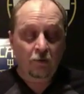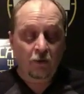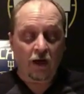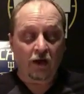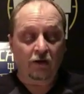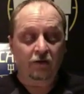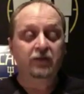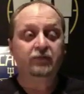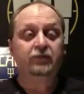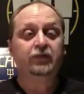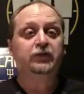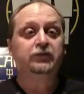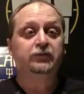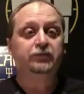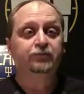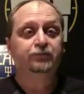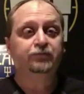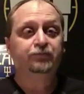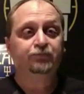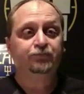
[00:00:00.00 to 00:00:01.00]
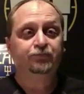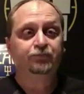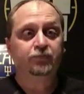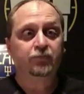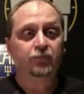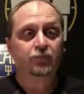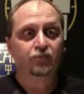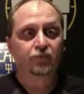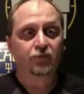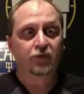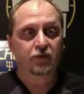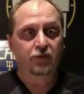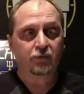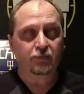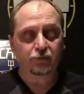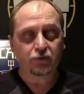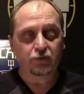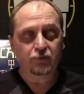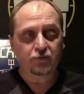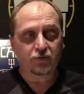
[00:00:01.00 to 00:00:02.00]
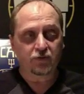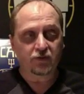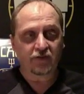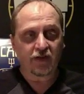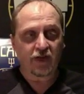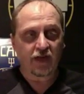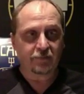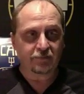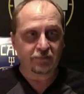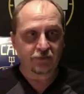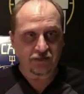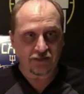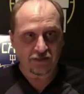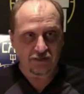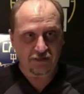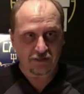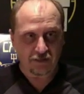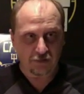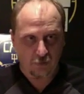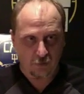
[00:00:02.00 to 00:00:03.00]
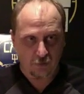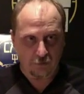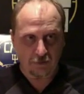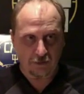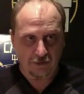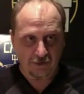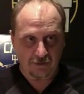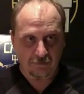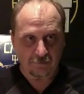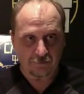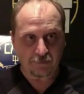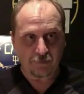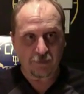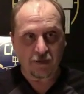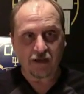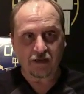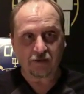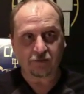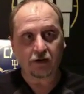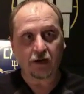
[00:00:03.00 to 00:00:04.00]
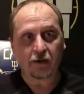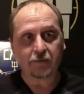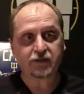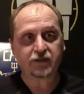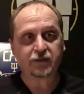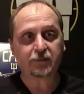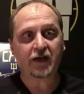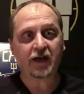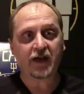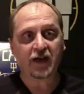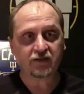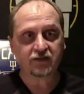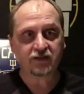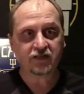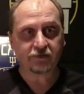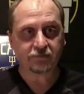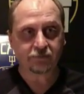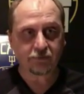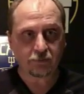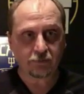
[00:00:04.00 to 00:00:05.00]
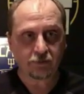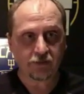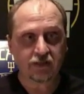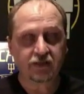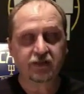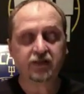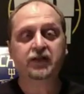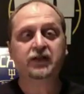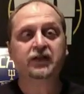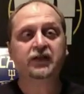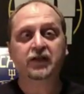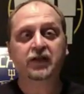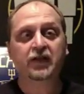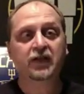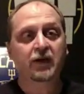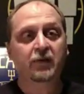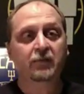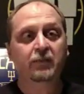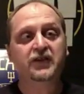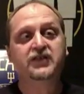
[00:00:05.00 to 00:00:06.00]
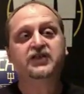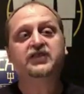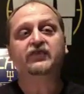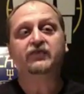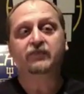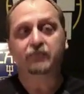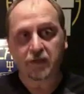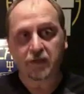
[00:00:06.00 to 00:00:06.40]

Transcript: However, the Bluebird of Happiness that normally comes by and craps on my house every week must have